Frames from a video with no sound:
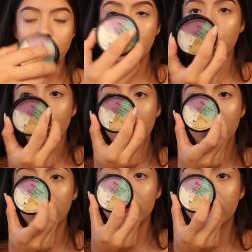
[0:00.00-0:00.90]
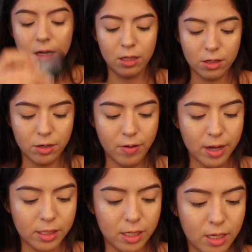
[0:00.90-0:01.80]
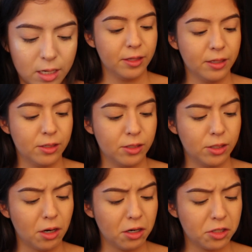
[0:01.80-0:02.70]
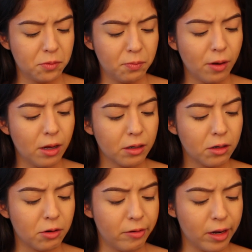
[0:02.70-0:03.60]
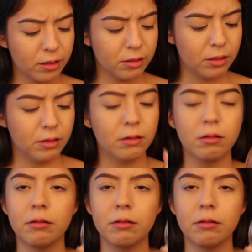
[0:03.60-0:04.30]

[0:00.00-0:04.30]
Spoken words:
Wet n Wild Color Correcting Dark Spot Corrector.